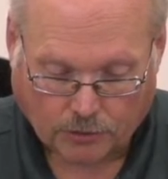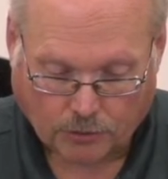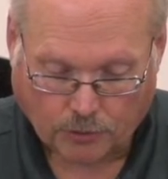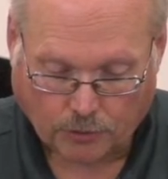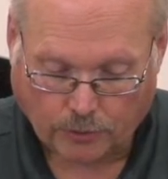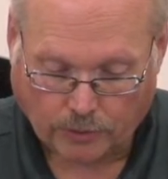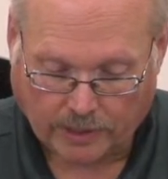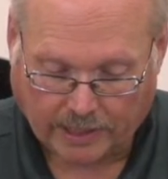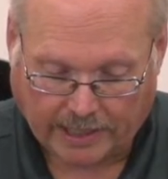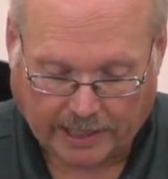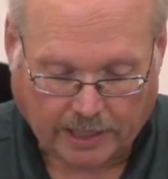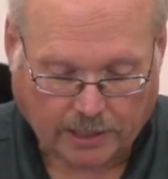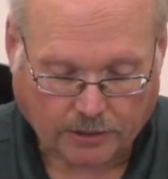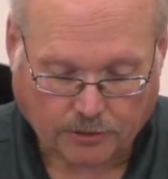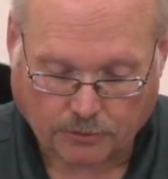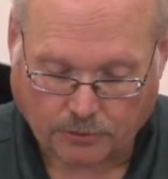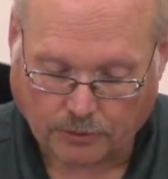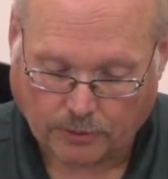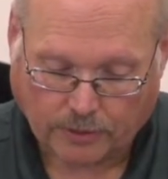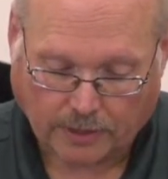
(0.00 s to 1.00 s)
Truly,
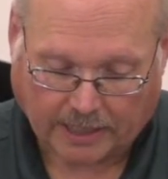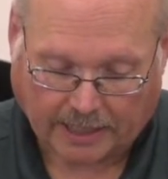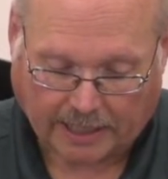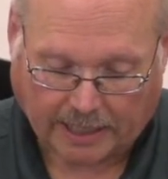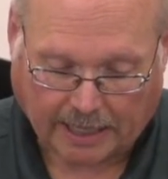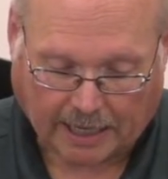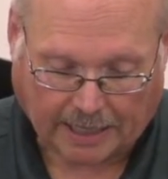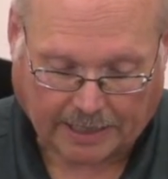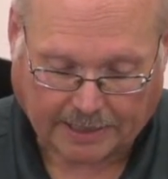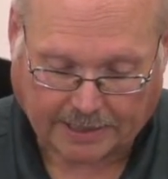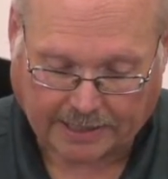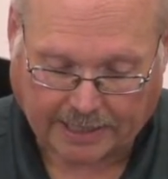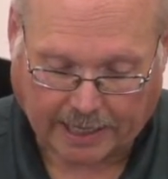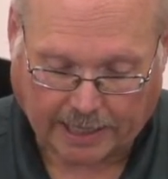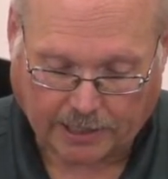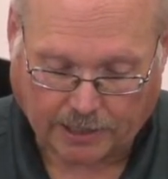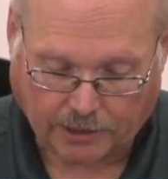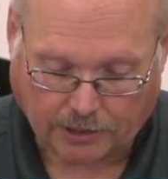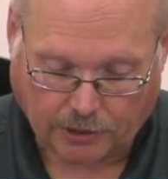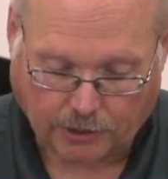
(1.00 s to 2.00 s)
truly, I
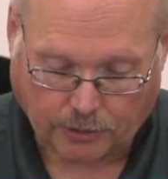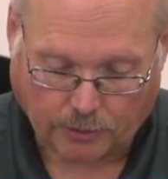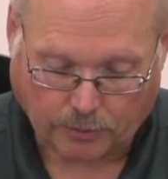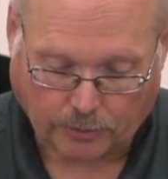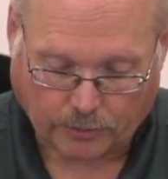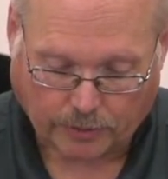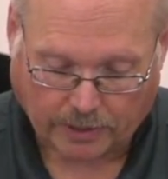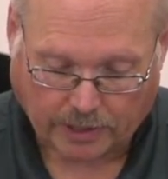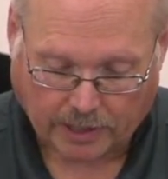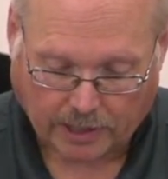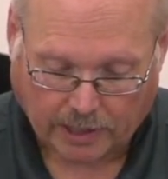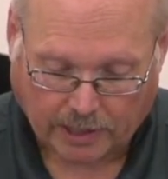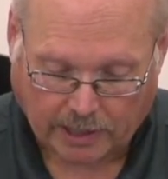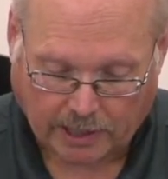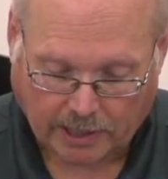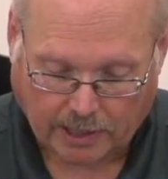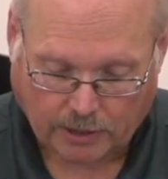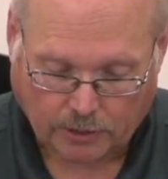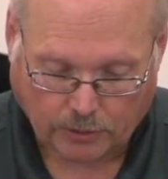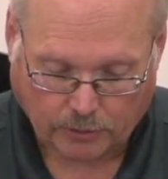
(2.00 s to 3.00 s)
say to you,
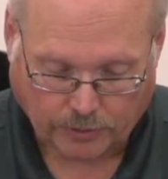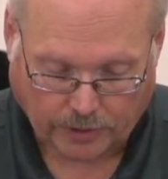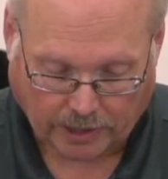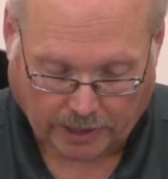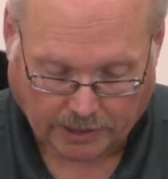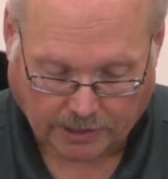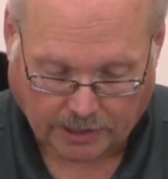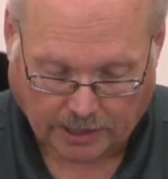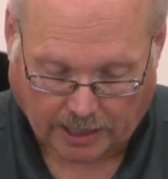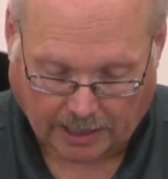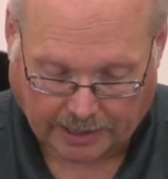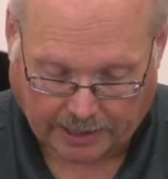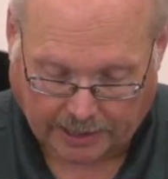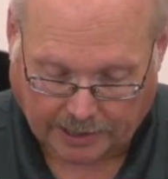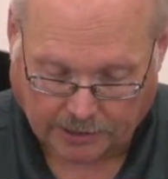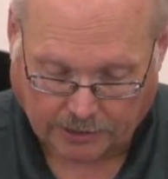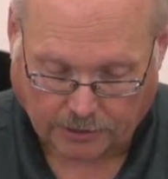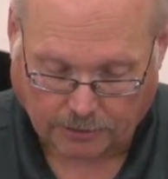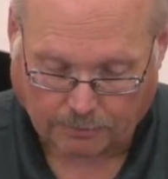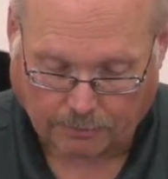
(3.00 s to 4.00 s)
he who does not
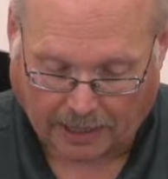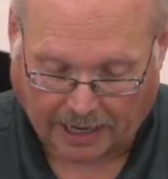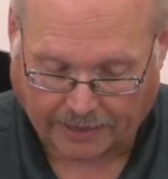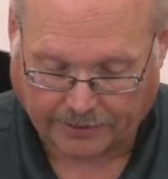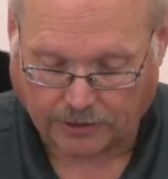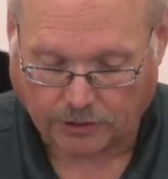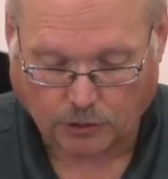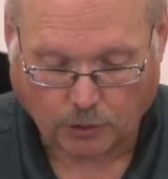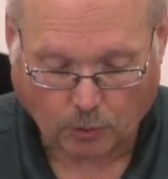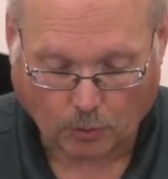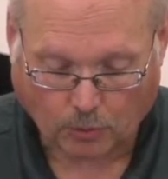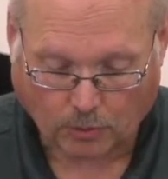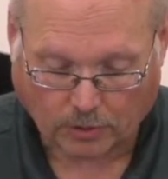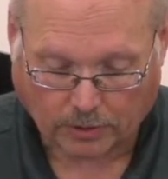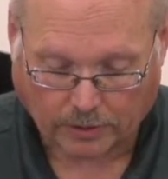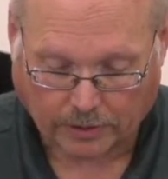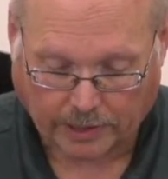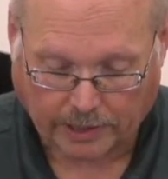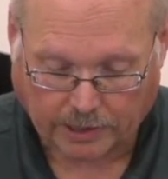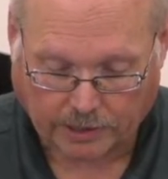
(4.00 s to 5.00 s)
enter by the
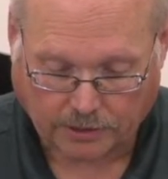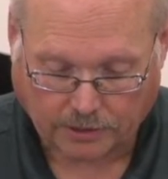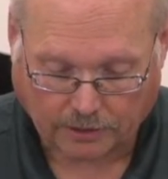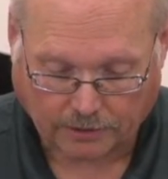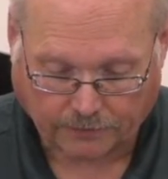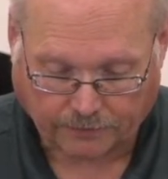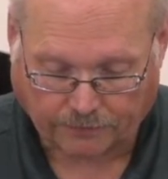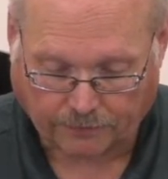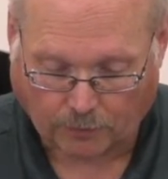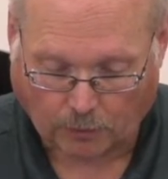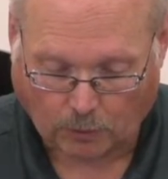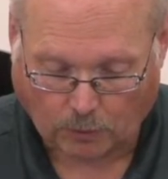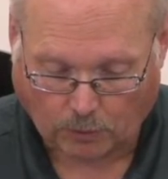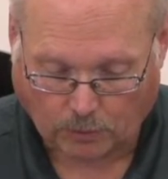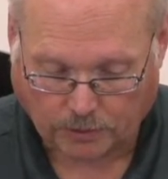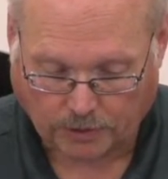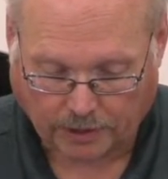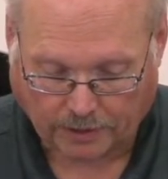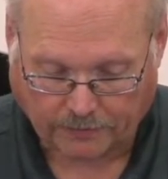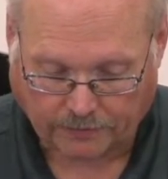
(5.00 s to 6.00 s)
door into the
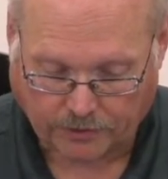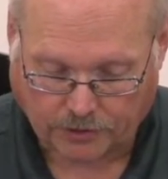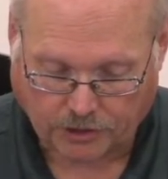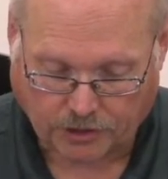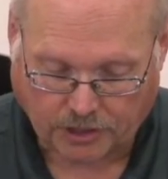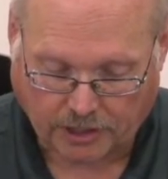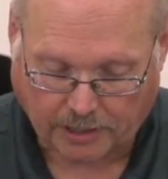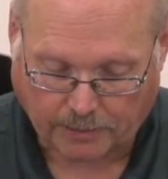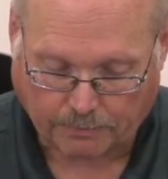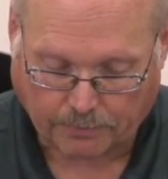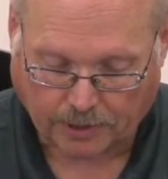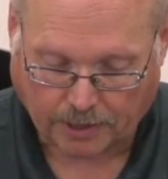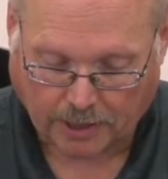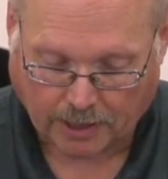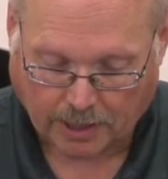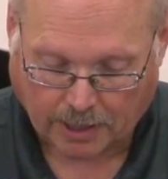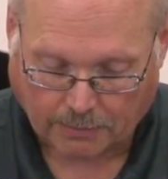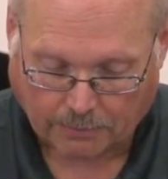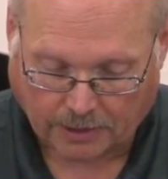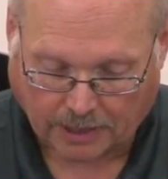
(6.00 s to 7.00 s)
fold of the sheep,
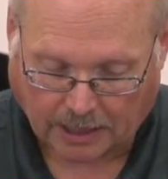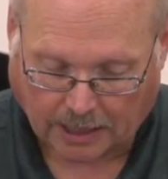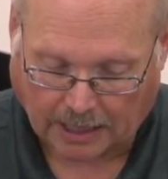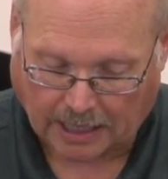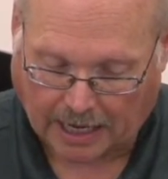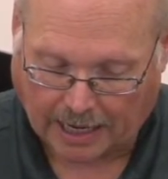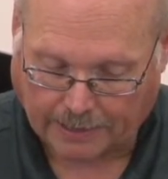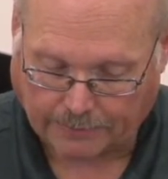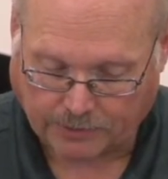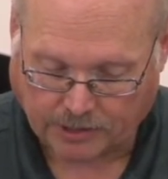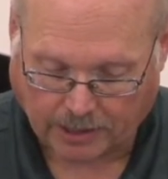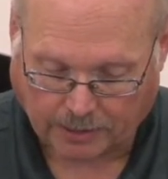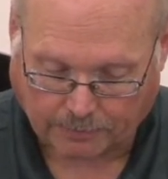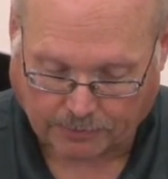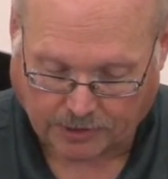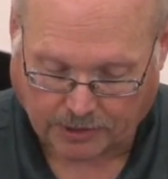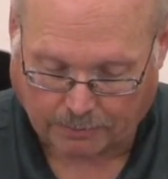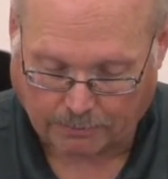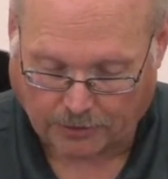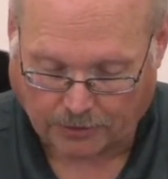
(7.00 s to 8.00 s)
but climbs
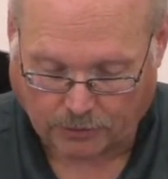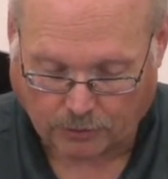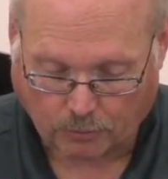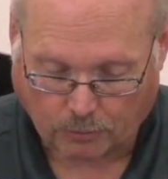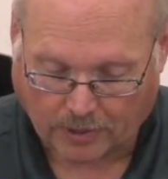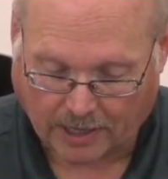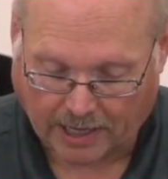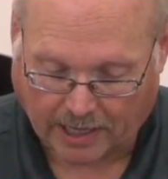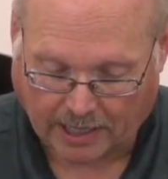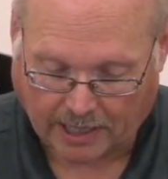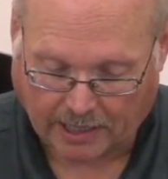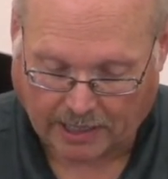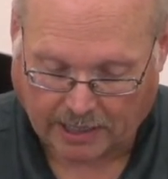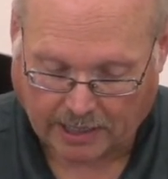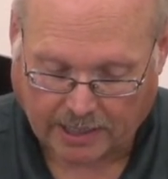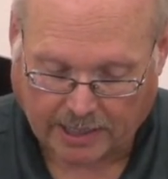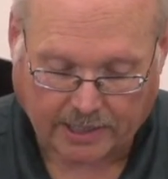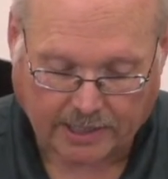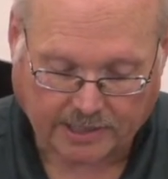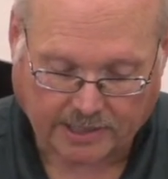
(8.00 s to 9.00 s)
up some other way,
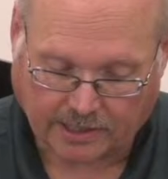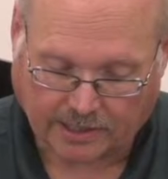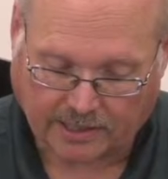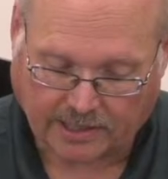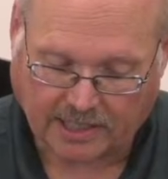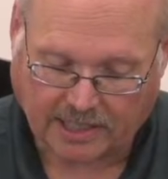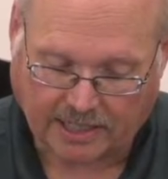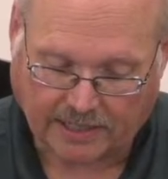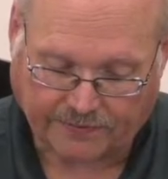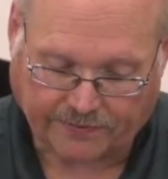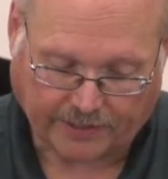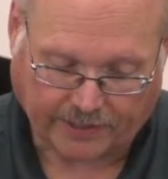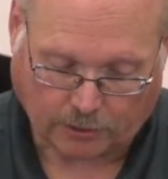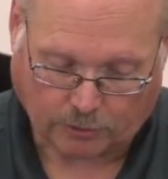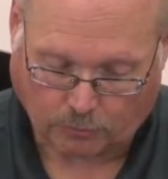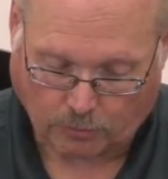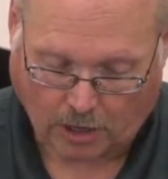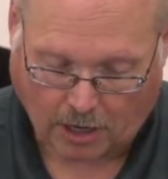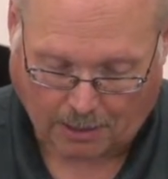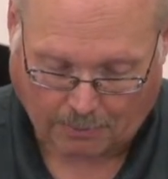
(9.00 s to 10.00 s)
he is a thief and a
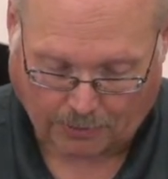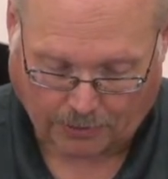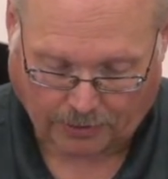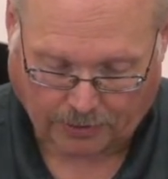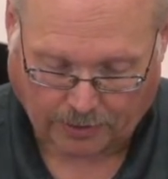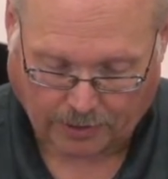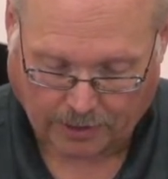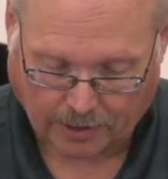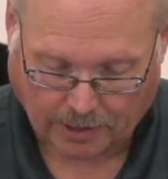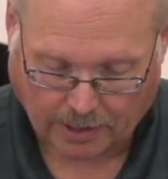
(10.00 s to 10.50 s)
robber.